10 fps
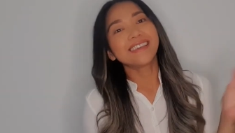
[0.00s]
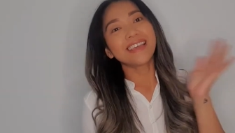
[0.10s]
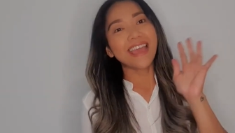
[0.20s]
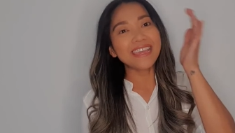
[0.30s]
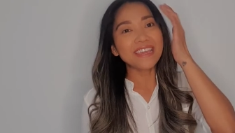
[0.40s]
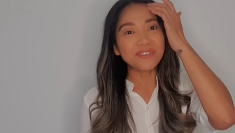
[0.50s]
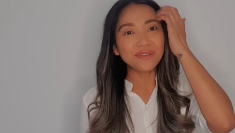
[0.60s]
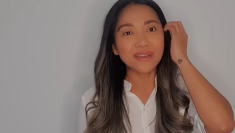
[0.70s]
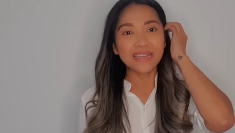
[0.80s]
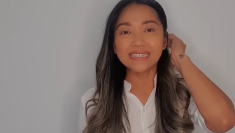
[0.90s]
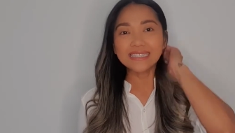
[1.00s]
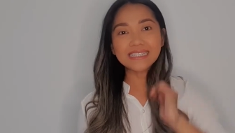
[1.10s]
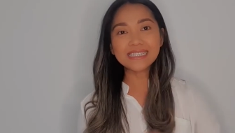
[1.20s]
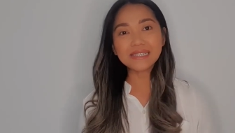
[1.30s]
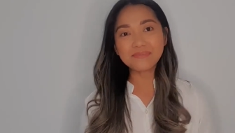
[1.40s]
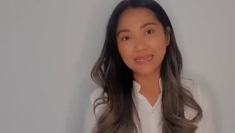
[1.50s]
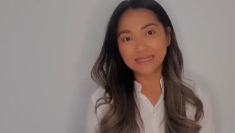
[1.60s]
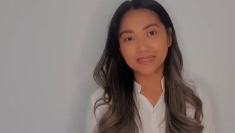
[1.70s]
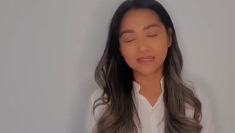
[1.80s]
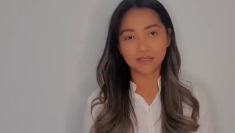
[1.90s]
Hey everyone, this is me.
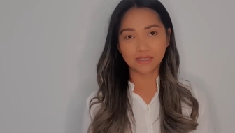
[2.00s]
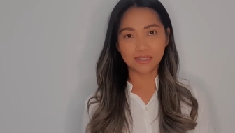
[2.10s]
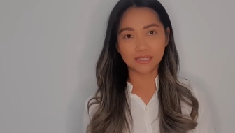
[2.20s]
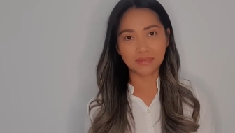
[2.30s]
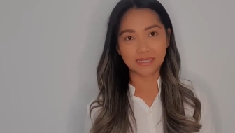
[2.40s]
And this is